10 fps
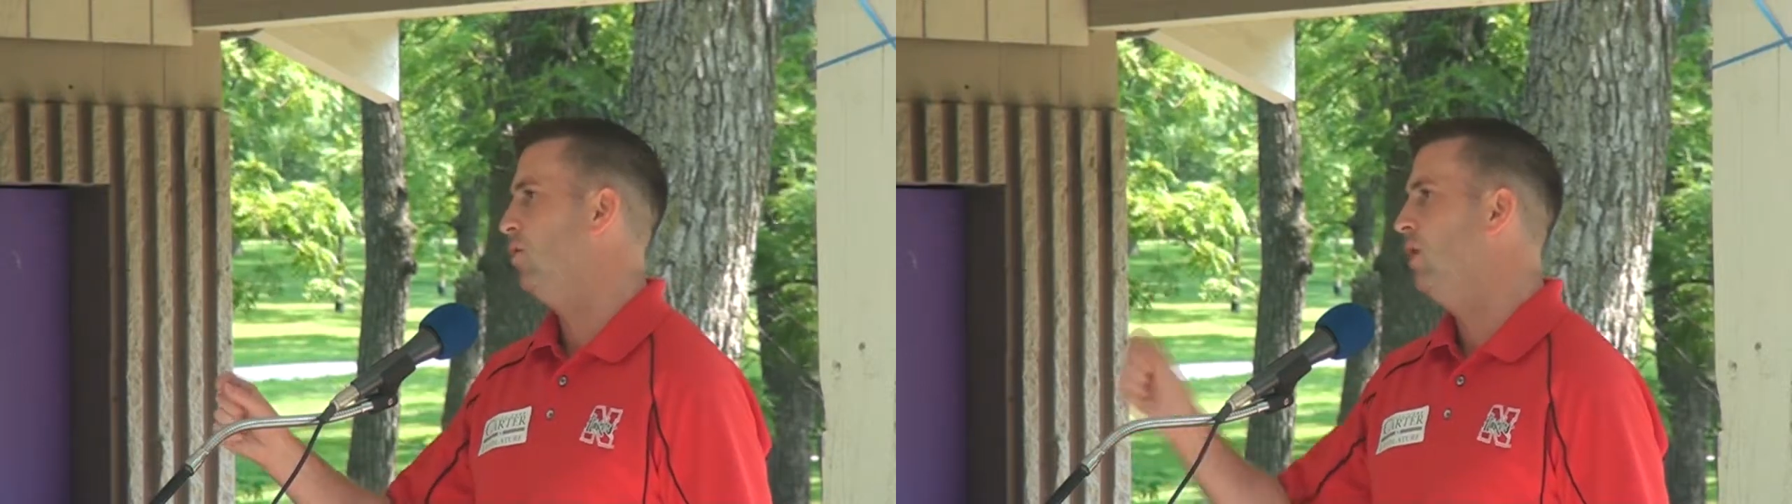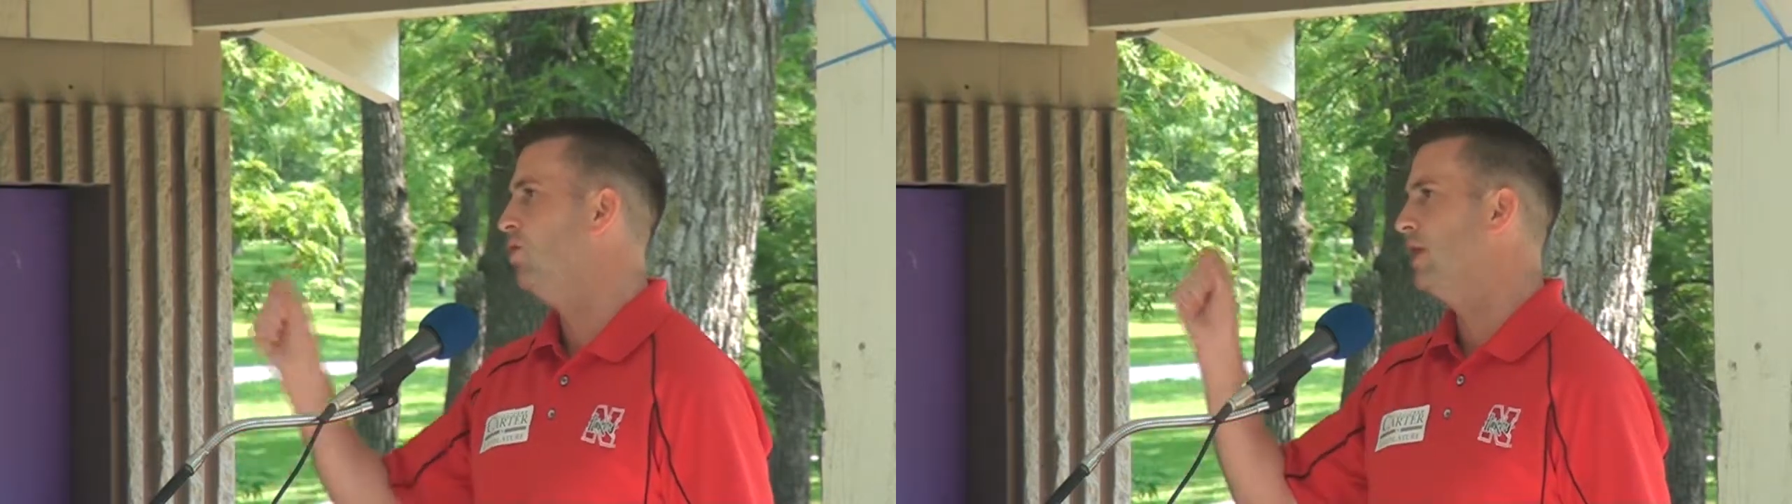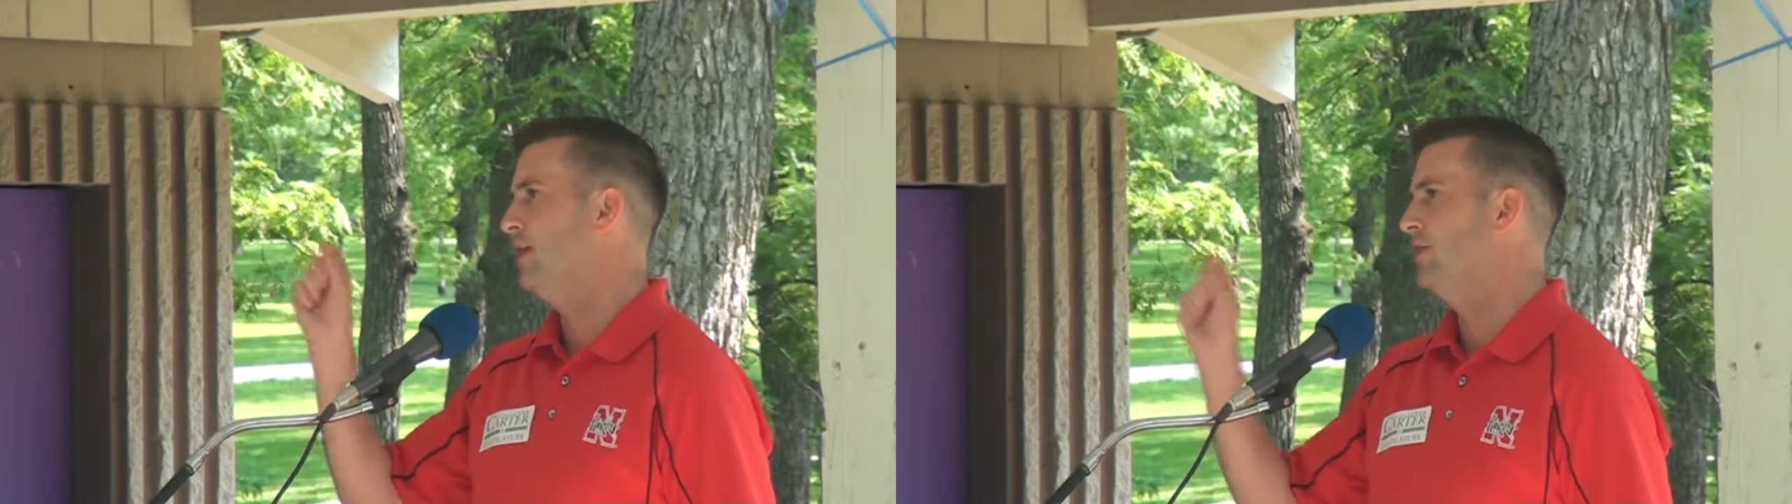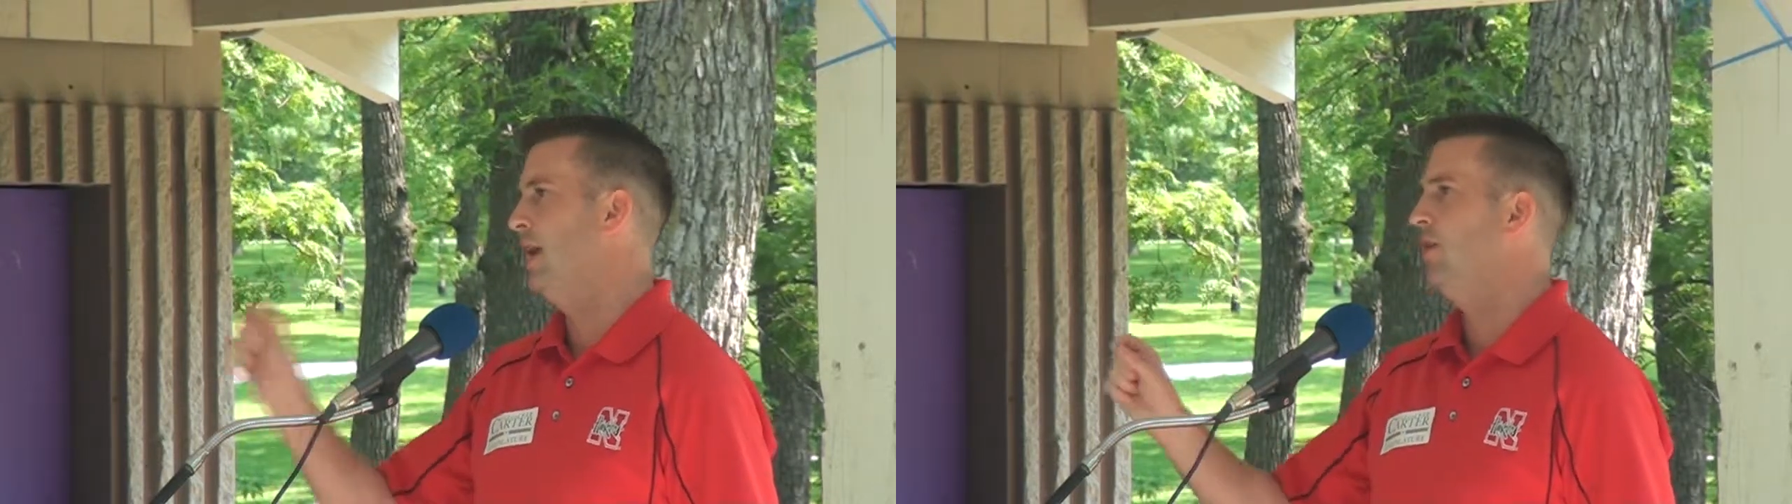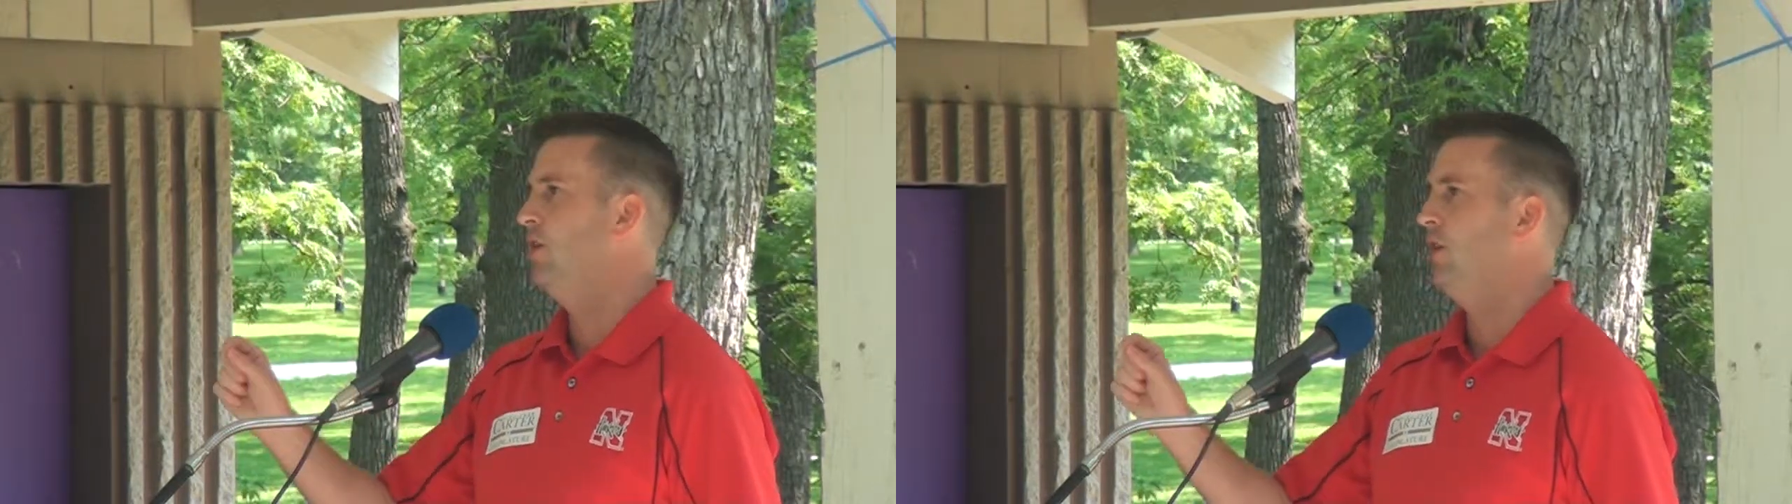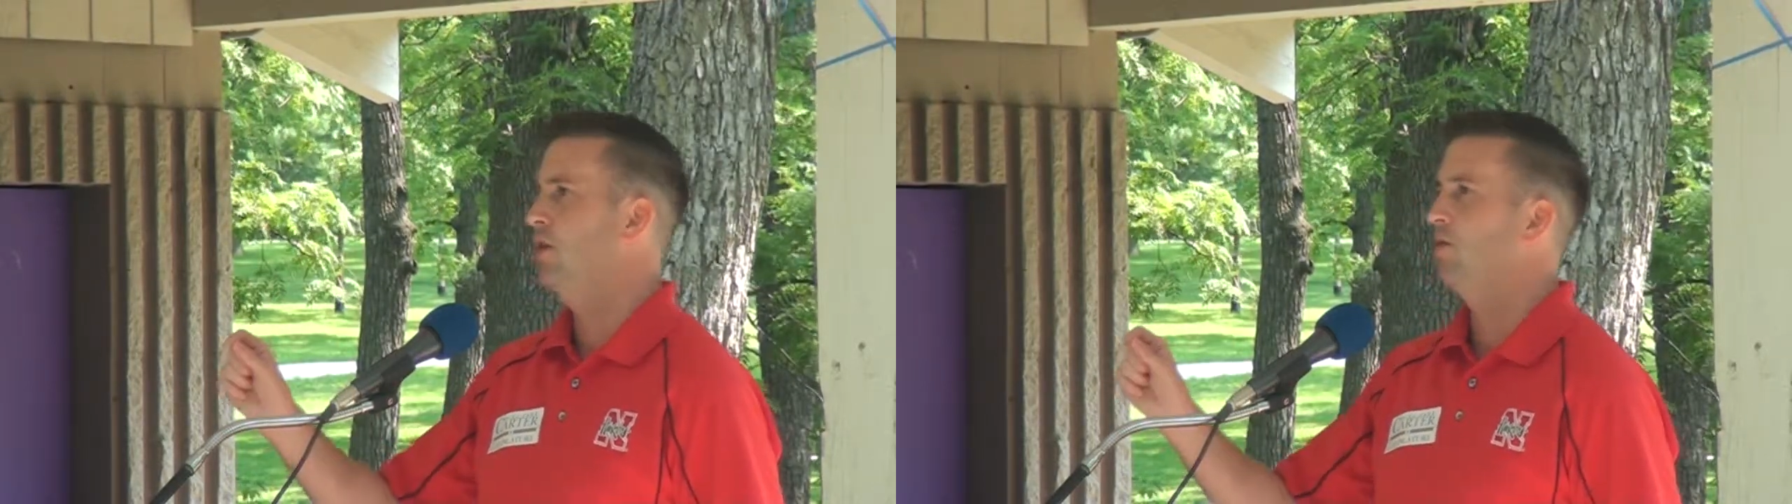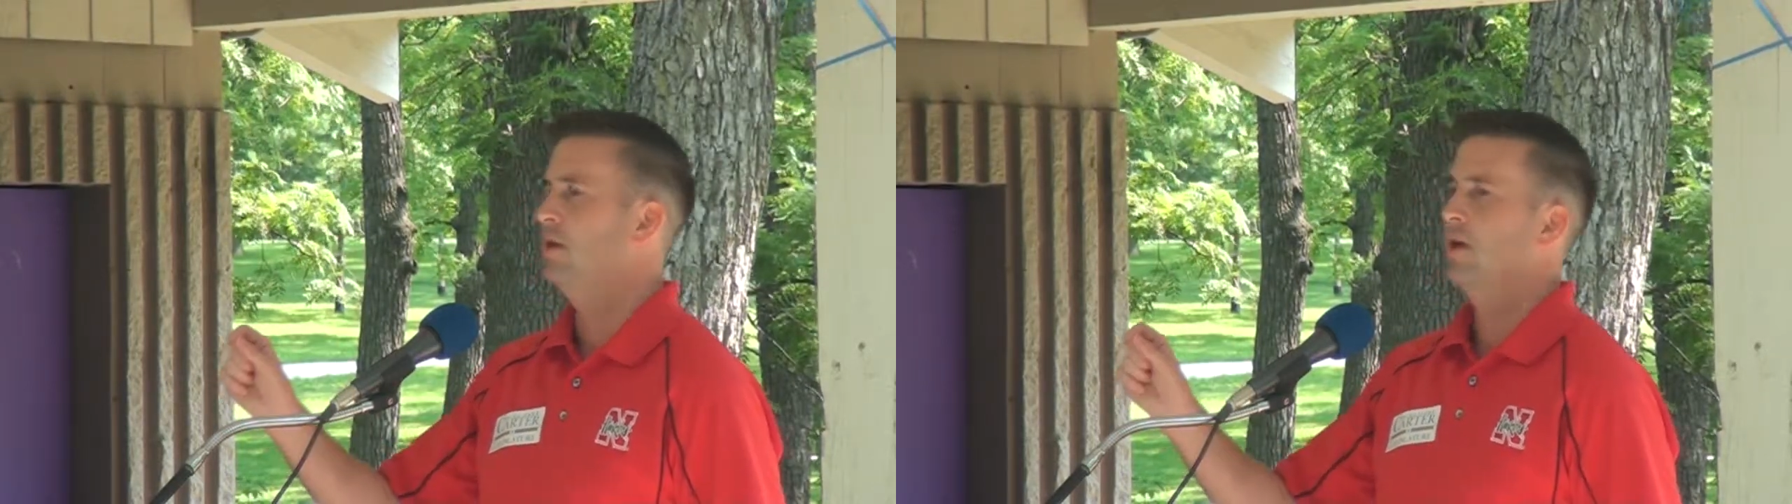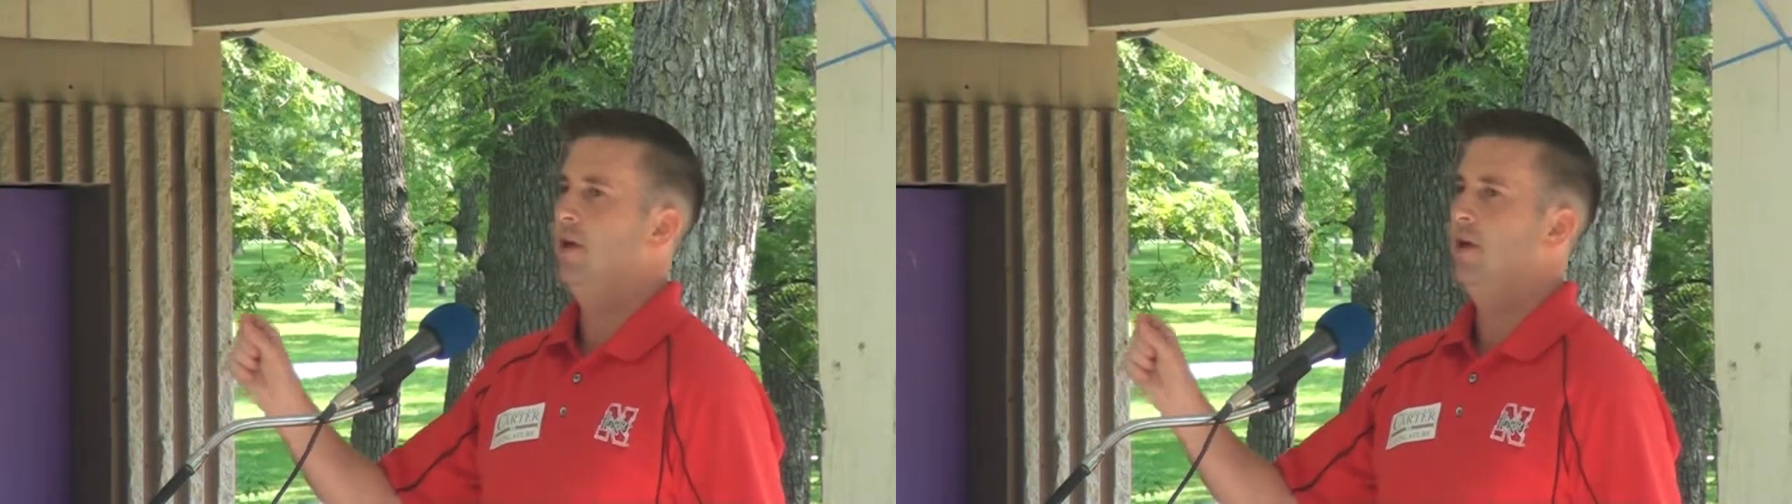We will continue